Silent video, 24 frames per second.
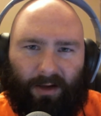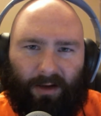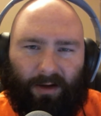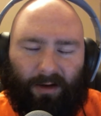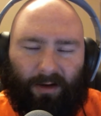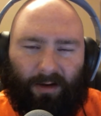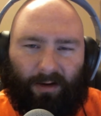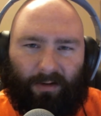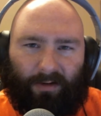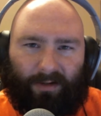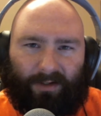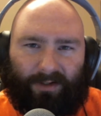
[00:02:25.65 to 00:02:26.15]

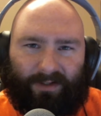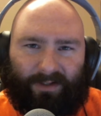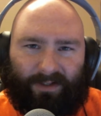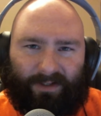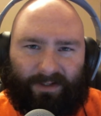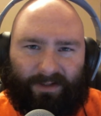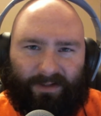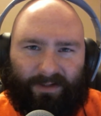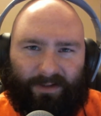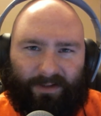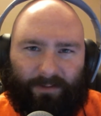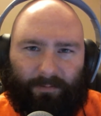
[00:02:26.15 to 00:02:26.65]
on this
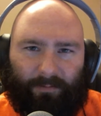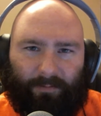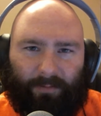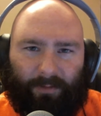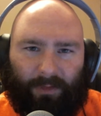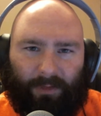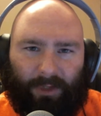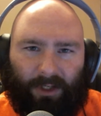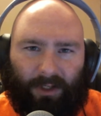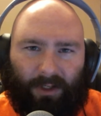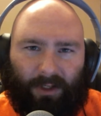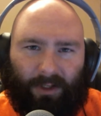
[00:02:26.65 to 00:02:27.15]
system
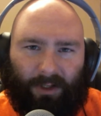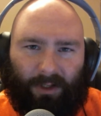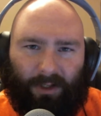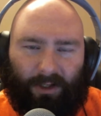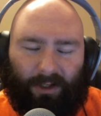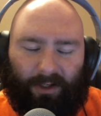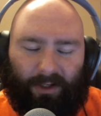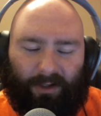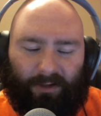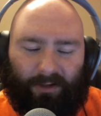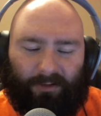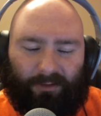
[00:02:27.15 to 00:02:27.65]

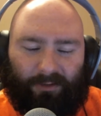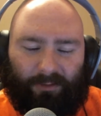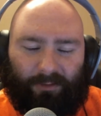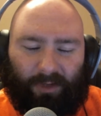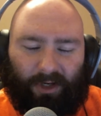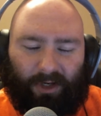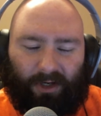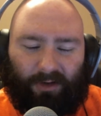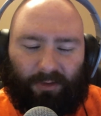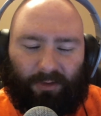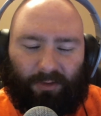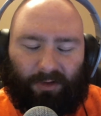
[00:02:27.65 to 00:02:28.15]
in Super
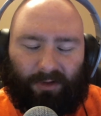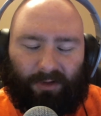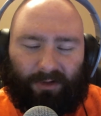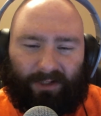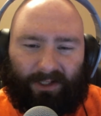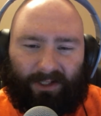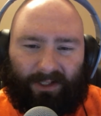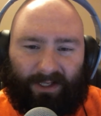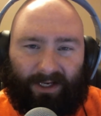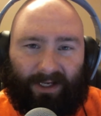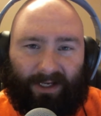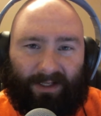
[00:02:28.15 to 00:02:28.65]
Mario World,
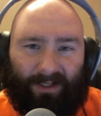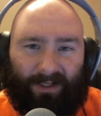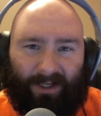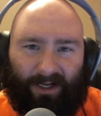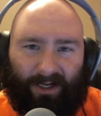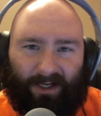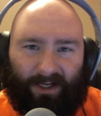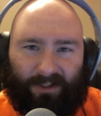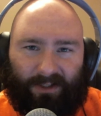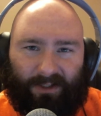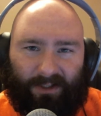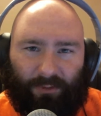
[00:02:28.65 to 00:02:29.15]
and that
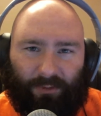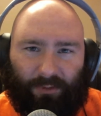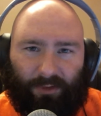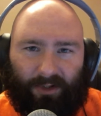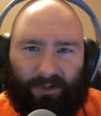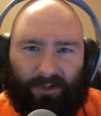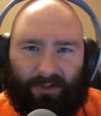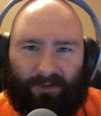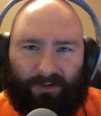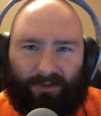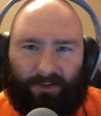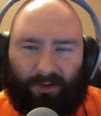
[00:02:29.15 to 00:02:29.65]
actually
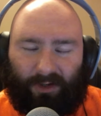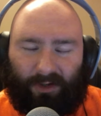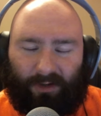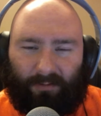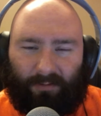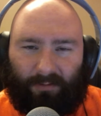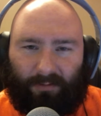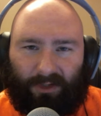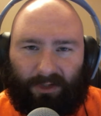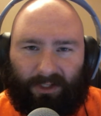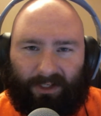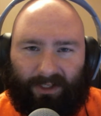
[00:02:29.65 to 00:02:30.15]
works. So
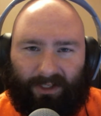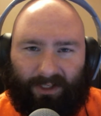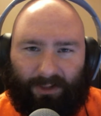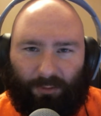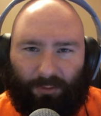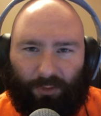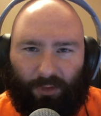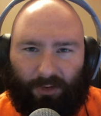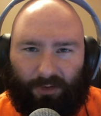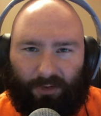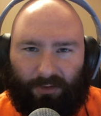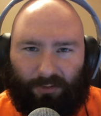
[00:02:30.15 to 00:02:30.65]
I'm leaning
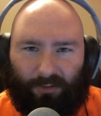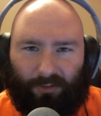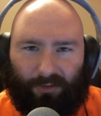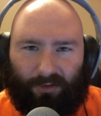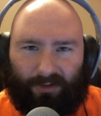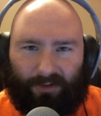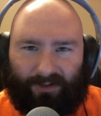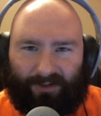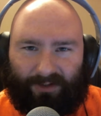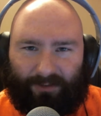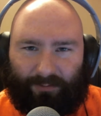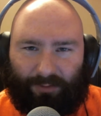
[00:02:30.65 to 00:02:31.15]
more
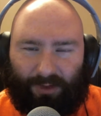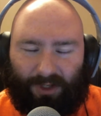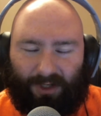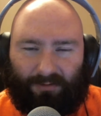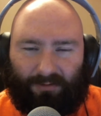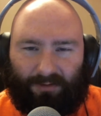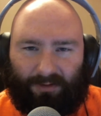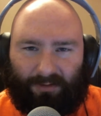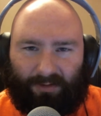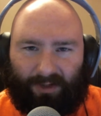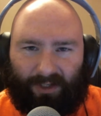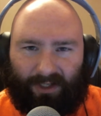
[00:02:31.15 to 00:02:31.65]
towards it's
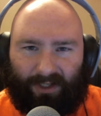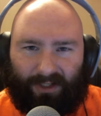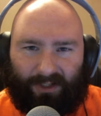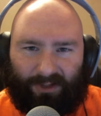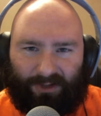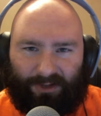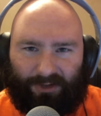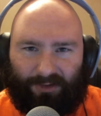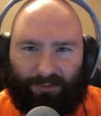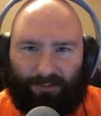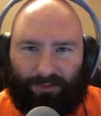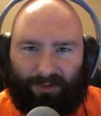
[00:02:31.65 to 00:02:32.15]
probably an
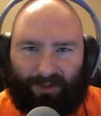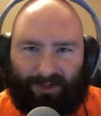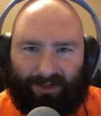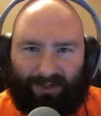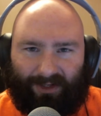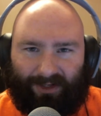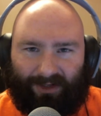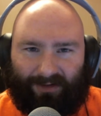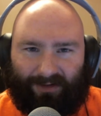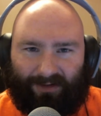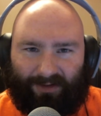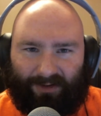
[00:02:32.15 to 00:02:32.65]
issue with
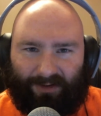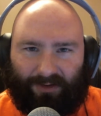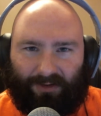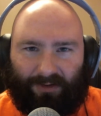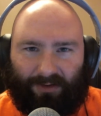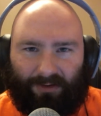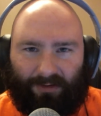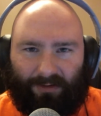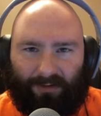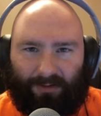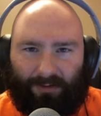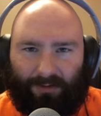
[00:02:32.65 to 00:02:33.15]
the
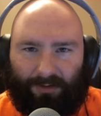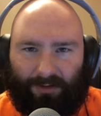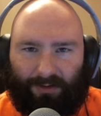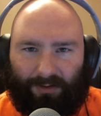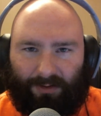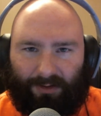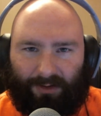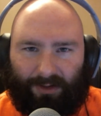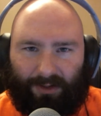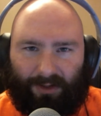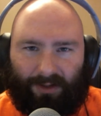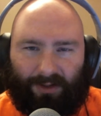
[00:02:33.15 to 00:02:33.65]
single
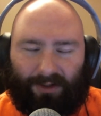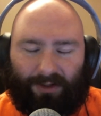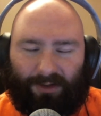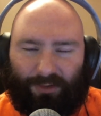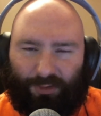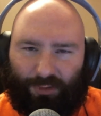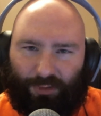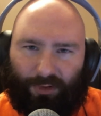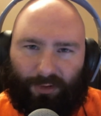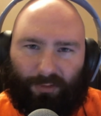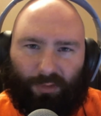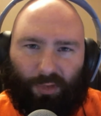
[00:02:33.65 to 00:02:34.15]

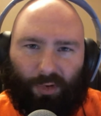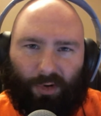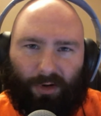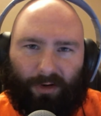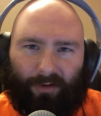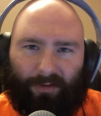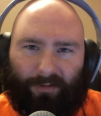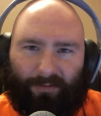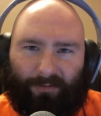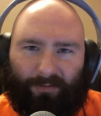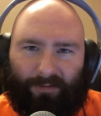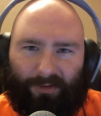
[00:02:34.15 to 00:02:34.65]
controller
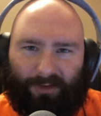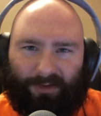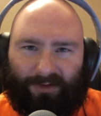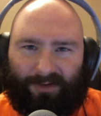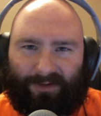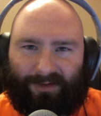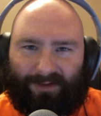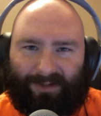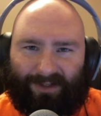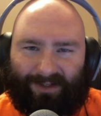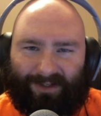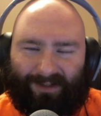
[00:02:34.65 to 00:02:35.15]
port
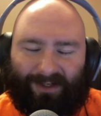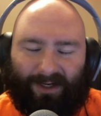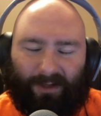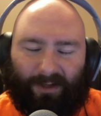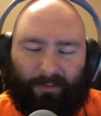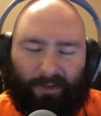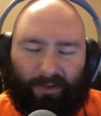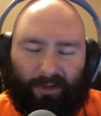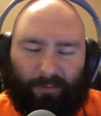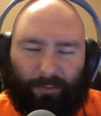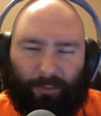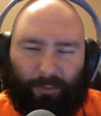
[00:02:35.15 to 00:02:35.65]
versus the entire
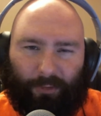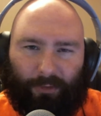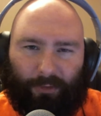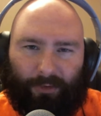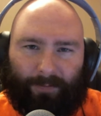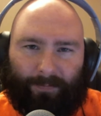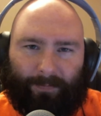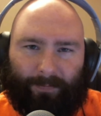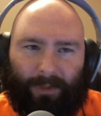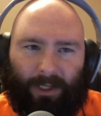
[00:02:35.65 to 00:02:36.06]
motherboard.